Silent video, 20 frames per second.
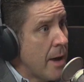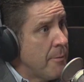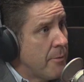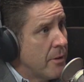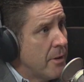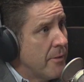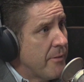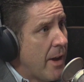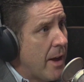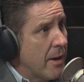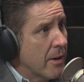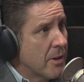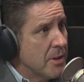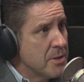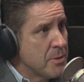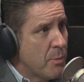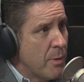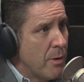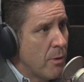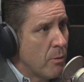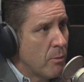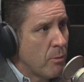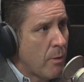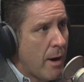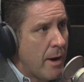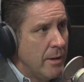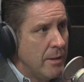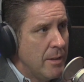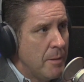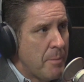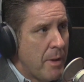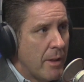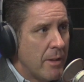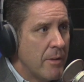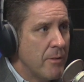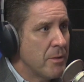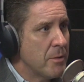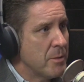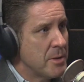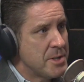for Nevada because we were right in the
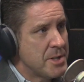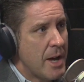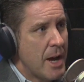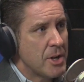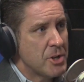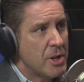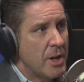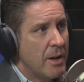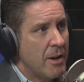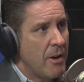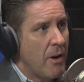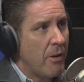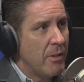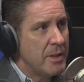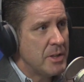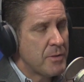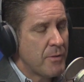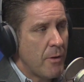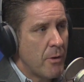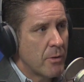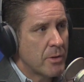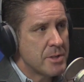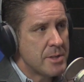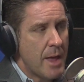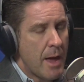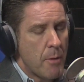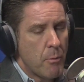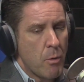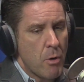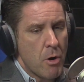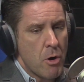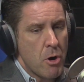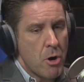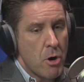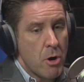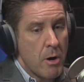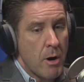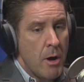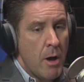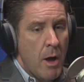belly of the recession, and all these folks that
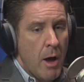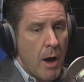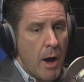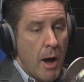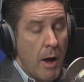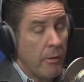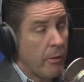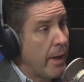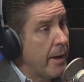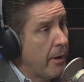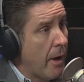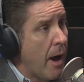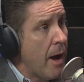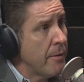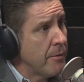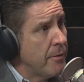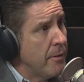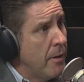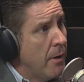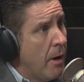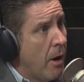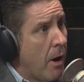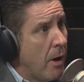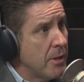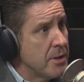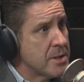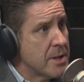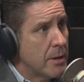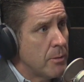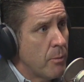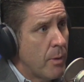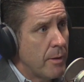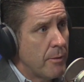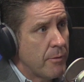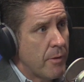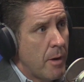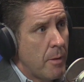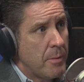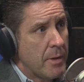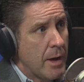were laid off all of a sudden went
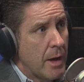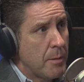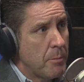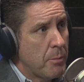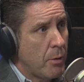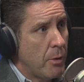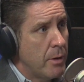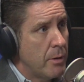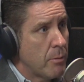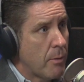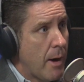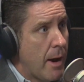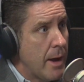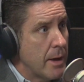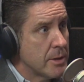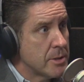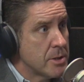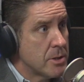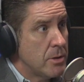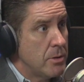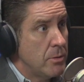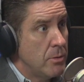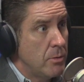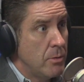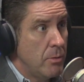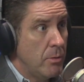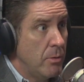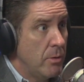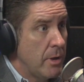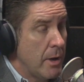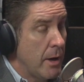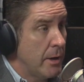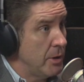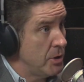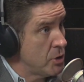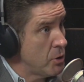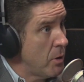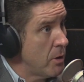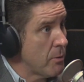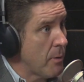from the unemployed ranks to the
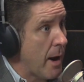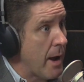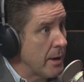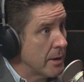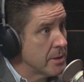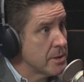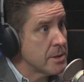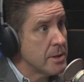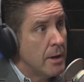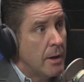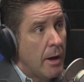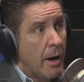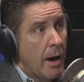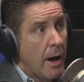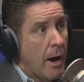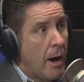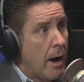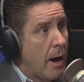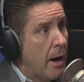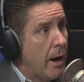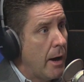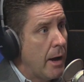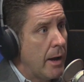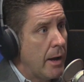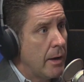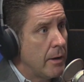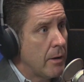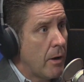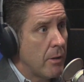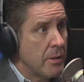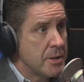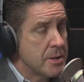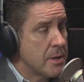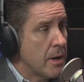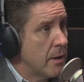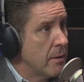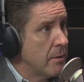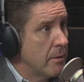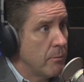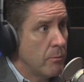uninsured ranks. And all of a
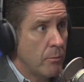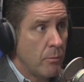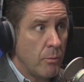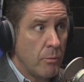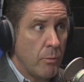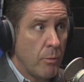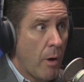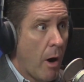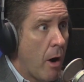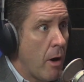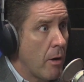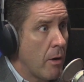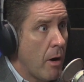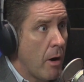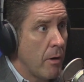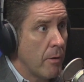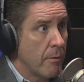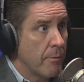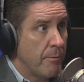sudden our